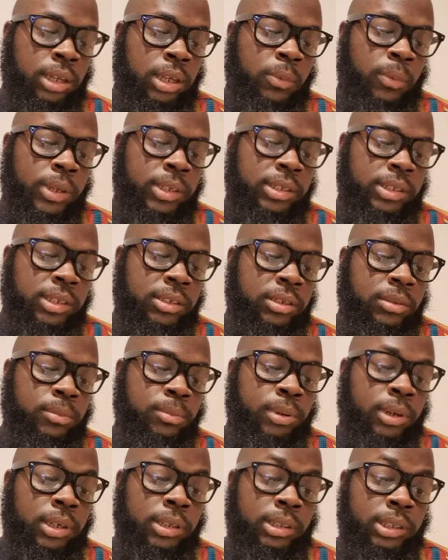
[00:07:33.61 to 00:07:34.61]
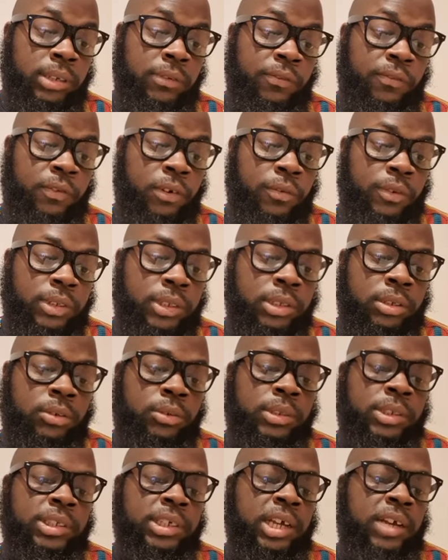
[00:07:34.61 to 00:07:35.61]
a West Indian party in Forest
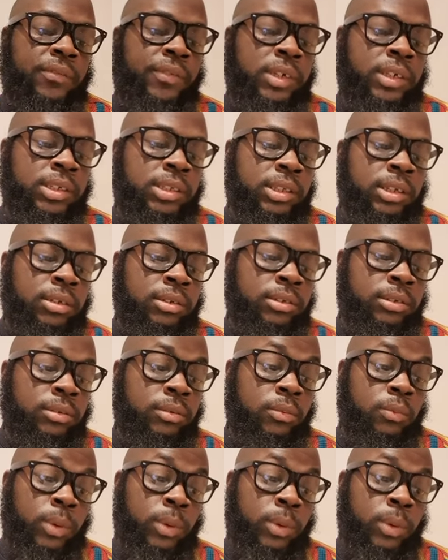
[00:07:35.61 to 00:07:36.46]
Hill in southeast London,